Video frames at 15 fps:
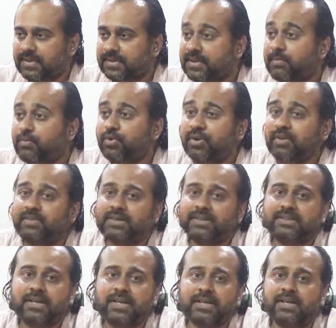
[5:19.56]
The
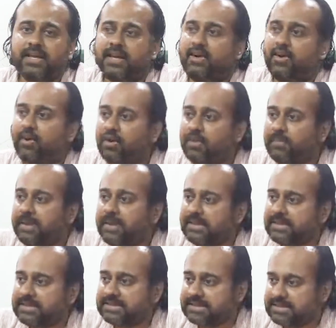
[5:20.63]
motivation cannot be
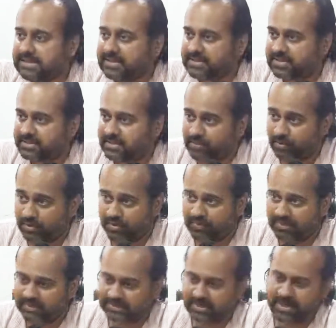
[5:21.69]
in the search. The
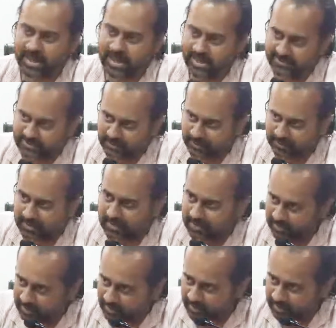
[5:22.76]
motivation has to be
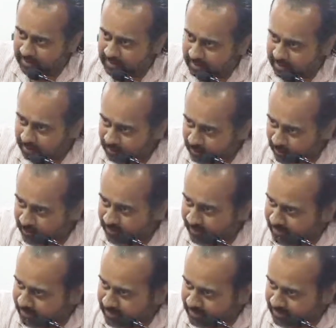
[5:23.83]
in the
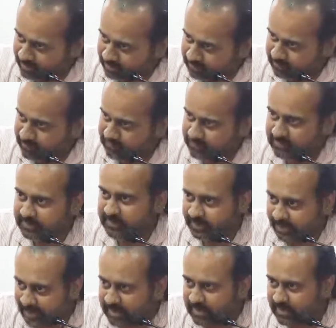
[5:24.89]
movement.
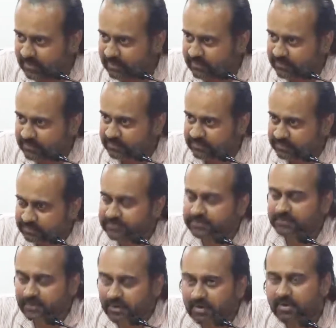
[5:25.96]
Right?
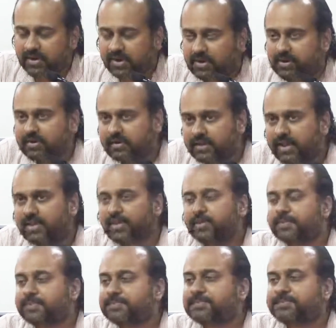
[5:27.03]
All right. Thank
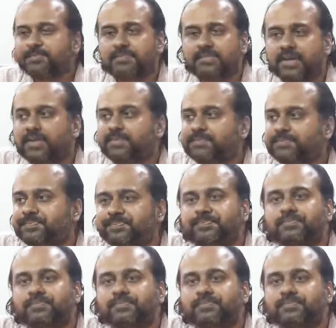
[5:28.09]
you. Yeah.